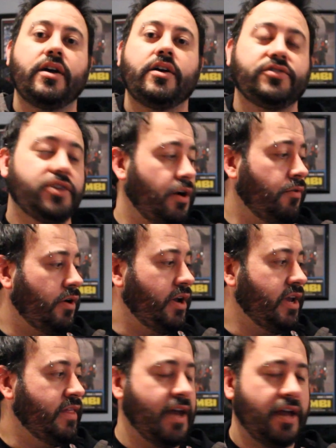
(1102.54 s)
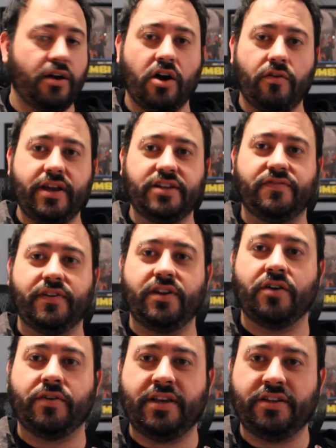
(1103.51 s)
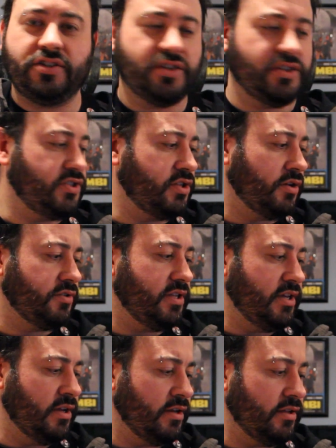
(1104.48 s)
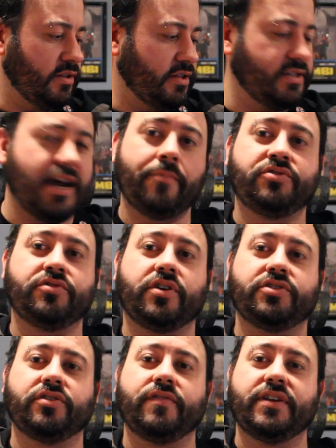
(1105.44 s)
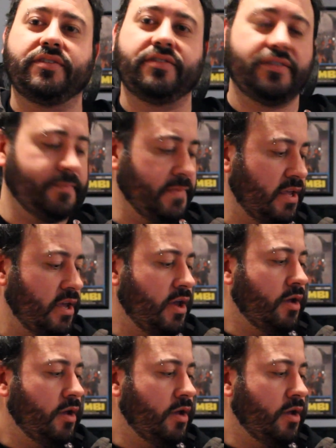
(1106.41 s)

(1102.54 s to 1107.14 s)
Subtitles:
So in that REH video, he just shows the top structure of this,